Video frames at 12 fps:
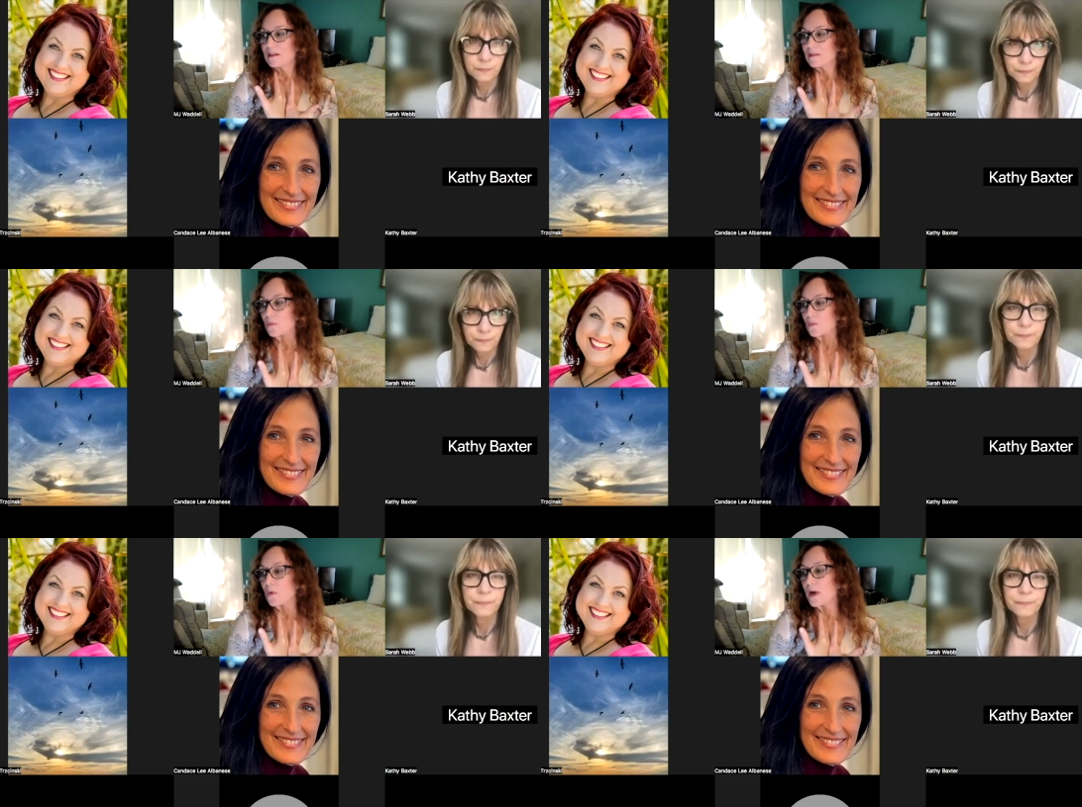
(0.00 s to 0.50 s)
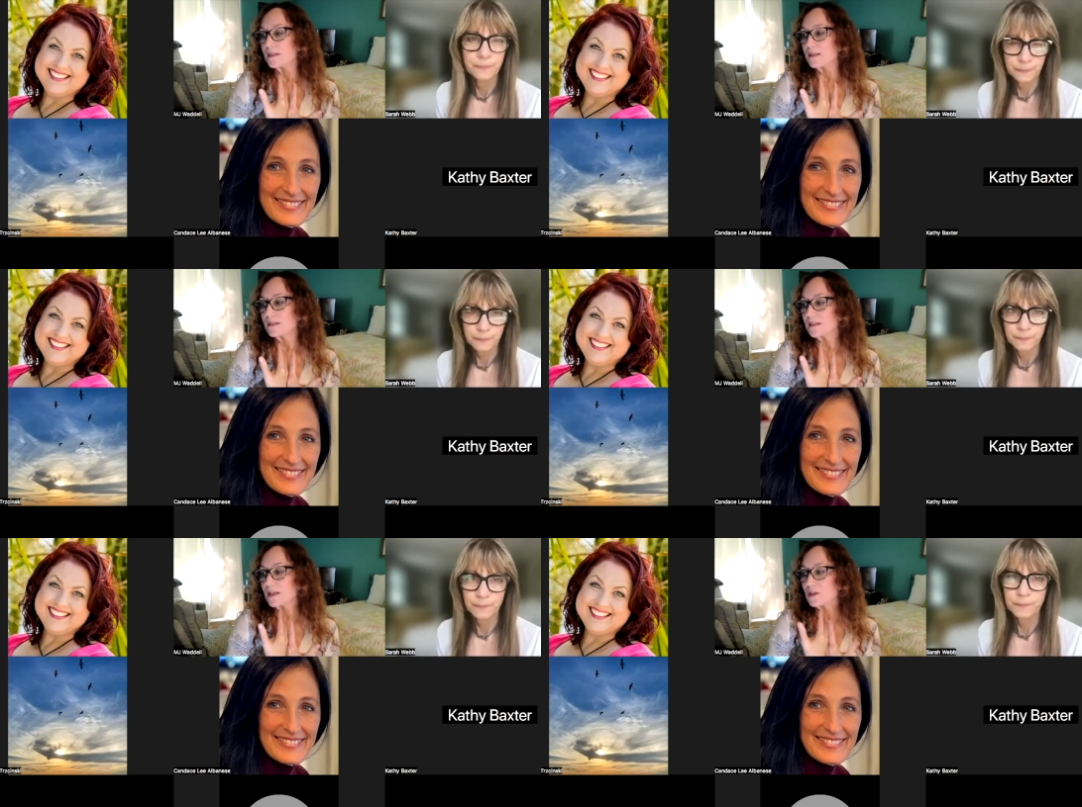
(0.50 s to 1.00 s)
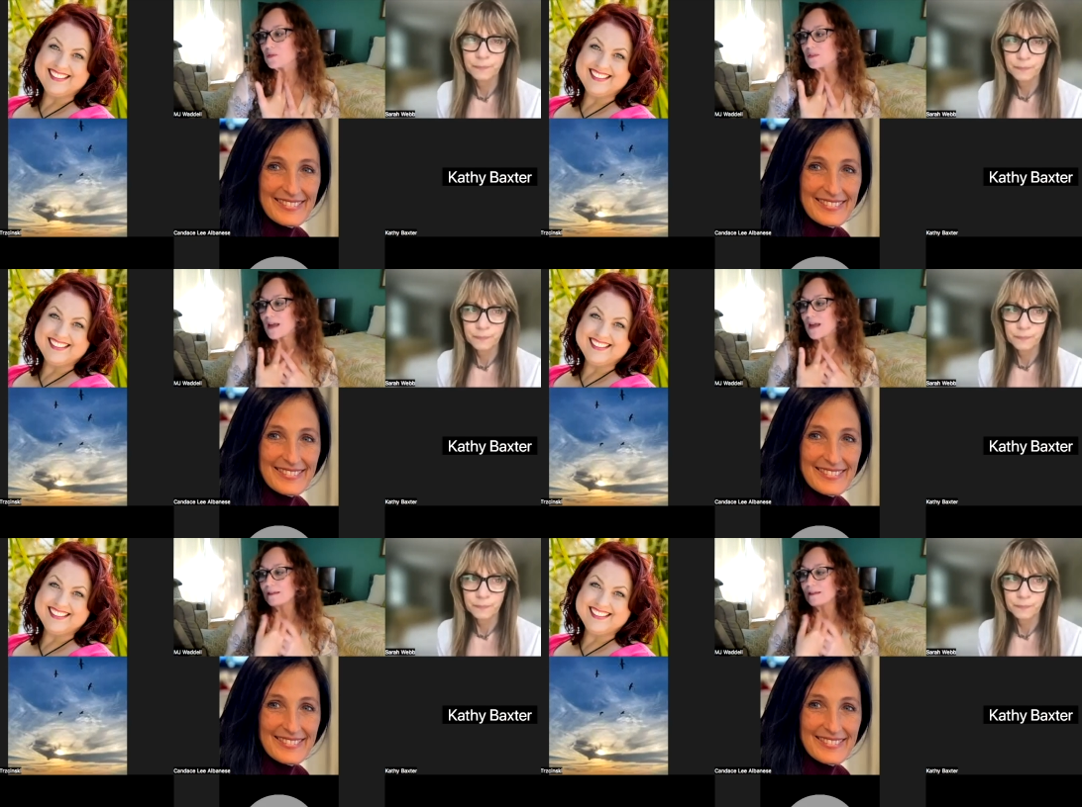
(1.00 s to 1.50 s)
Speaker 1: what can you
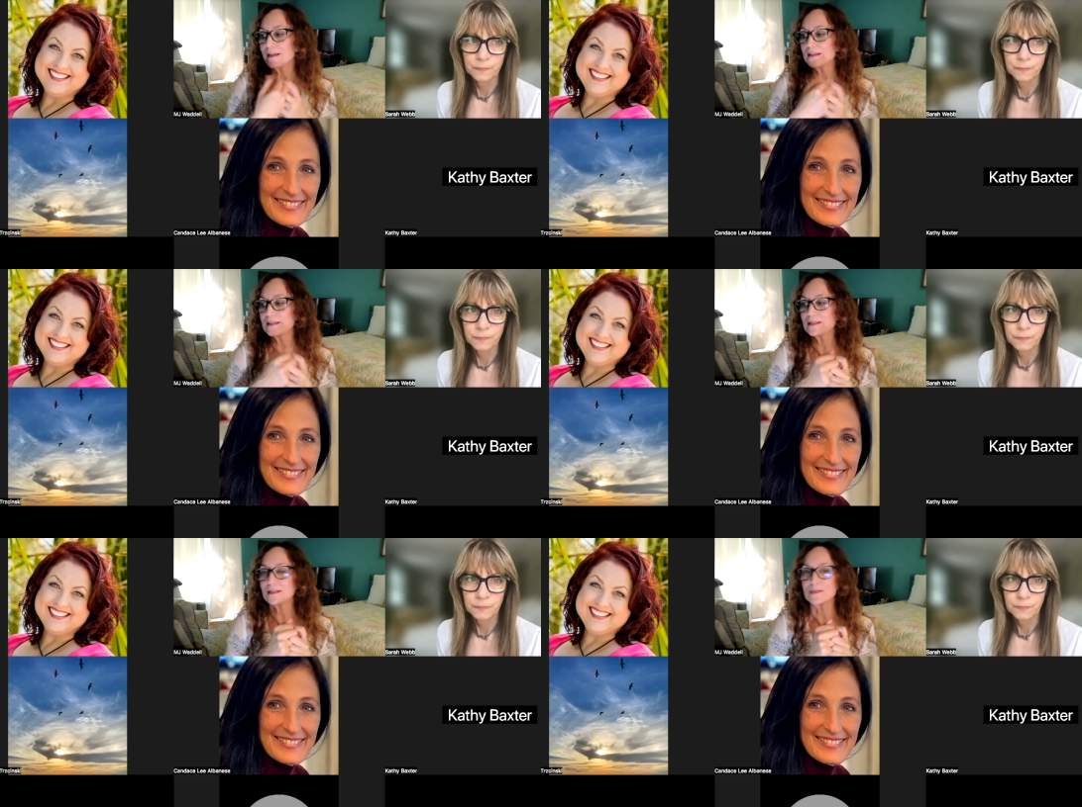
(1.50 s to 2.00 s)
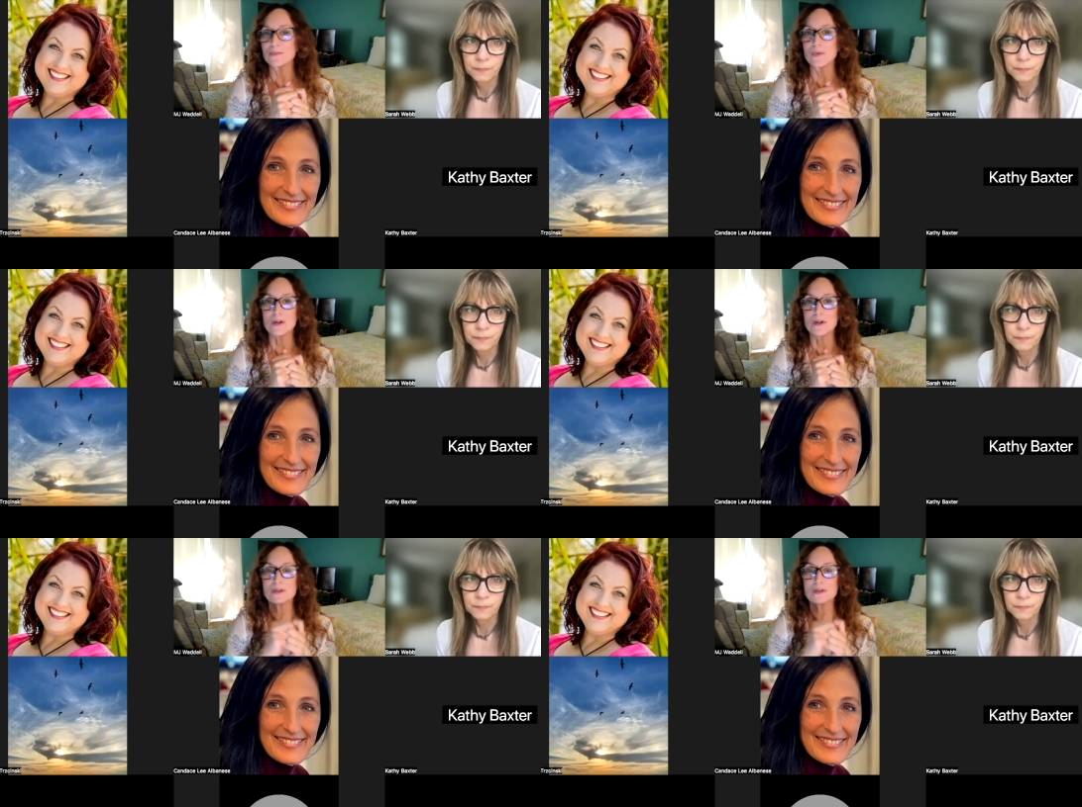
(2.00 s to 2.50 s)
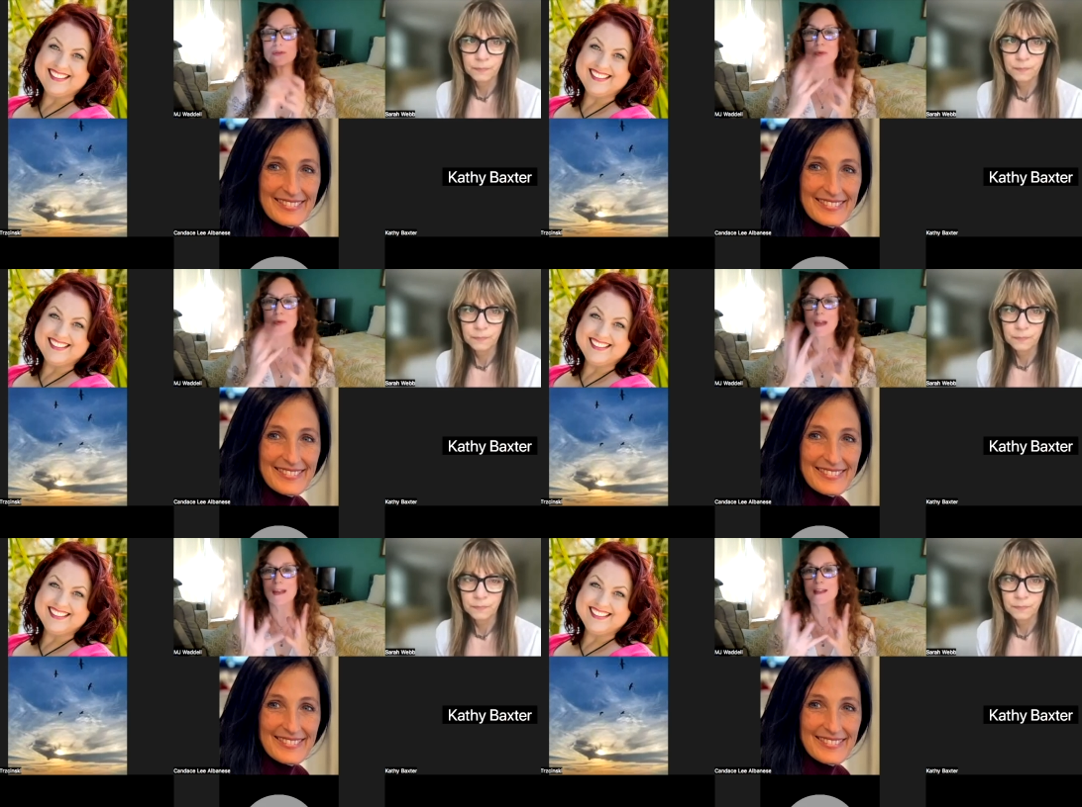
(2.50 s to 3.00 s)
tell us one or two
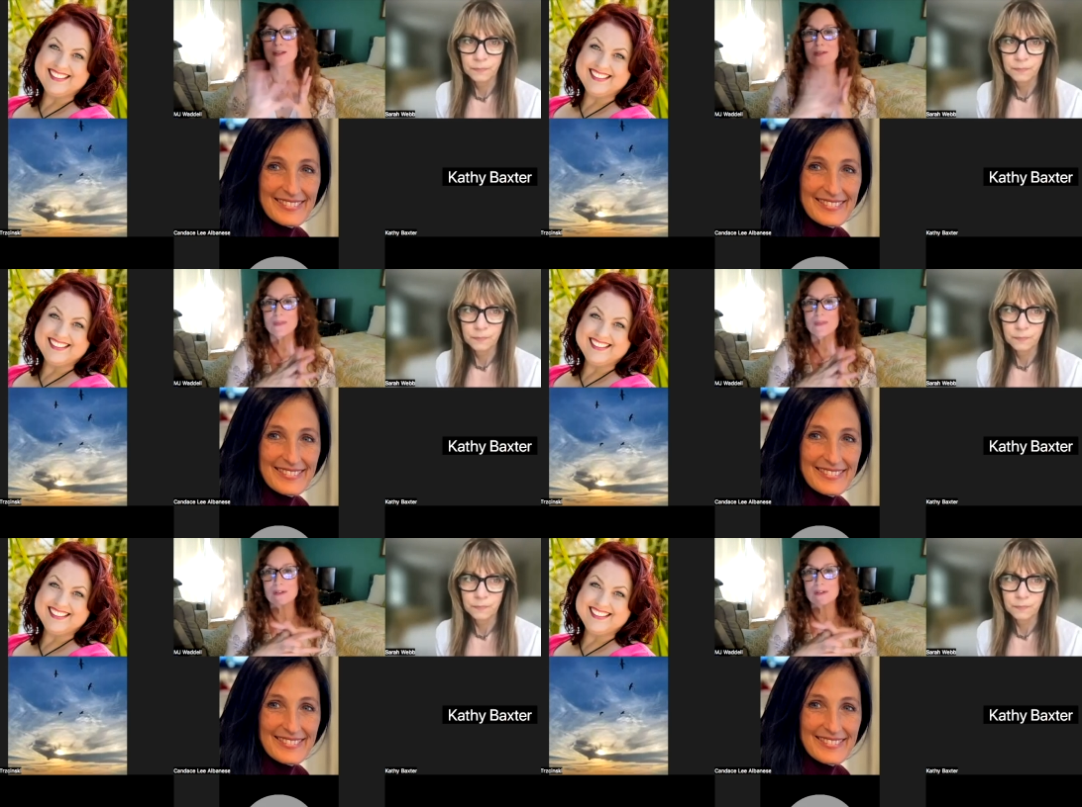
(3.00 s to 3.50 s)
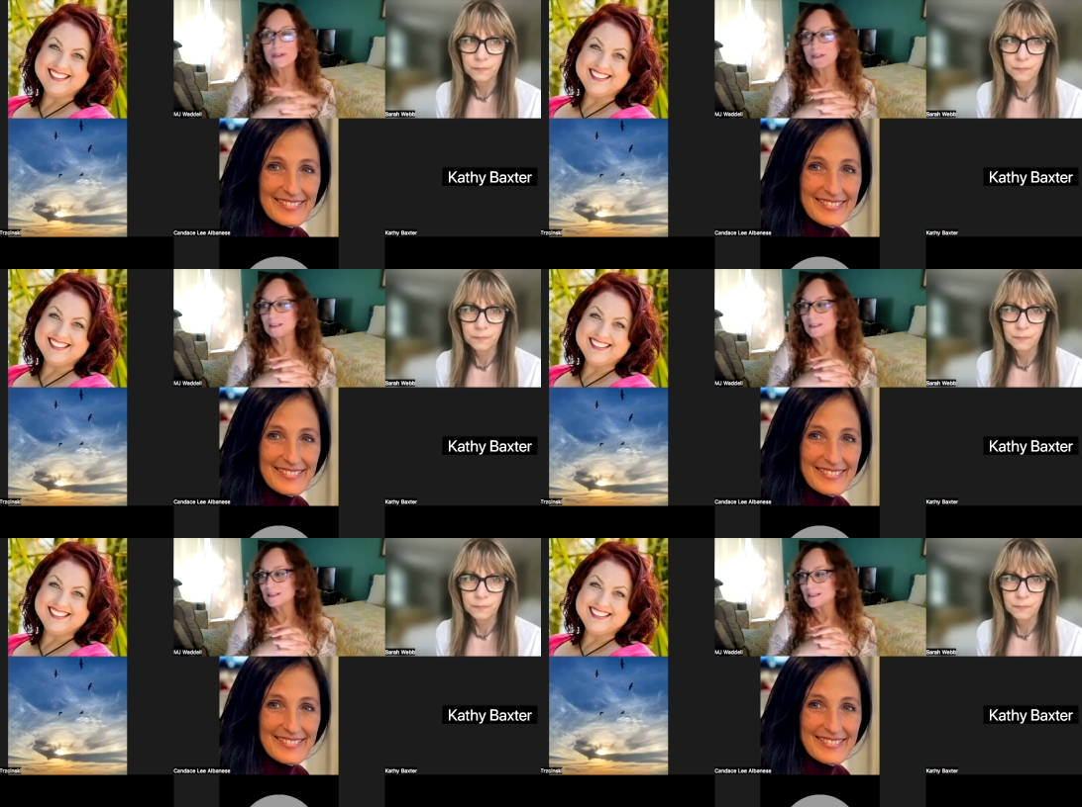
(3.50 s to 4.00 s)
ways we could